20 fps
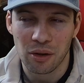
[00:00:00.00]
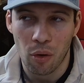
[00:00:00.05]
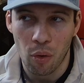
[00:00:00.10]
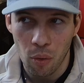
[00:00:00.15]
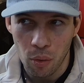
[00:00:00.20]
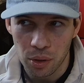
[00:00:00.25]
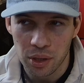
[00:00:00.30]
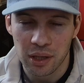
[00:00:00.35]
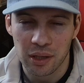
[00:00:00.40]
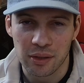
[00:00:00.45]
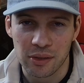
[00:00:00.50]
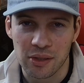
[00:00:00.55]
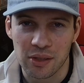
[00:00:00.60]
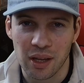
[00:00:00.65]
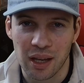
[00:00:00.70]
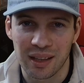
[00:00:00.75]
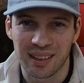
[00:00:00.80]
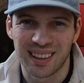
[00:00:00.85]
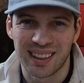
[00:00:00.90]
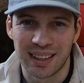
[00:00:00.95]
audience
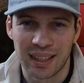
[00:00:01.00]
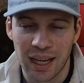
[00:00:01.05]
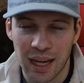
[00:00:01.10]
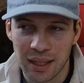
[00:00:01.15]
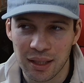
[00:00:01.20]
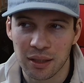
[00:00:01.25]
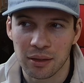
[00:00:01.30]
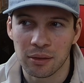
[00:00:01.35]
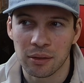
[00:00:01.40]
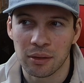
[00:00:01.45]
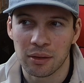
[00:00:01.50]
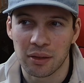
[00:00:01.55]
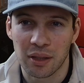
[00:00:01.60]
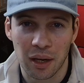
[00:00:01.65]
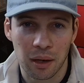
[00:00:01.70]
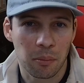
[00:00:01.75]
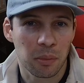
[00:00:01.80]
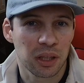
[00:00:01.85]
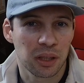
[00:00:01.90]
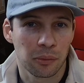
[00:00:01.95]
and getting
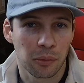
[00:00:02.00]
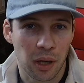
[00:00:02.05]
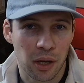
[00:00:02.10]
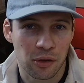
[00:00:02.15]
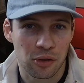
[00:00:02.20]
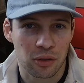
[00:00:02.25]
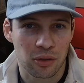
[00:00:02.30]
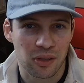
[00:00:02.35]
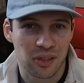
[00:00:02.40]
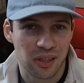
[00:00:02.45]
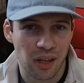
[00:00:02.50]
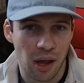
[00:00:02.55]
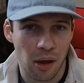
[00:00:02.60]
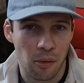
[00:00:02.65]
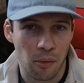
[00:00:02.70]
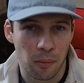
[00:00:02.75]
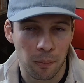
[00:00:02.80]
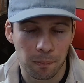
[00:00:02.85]
their motivations now.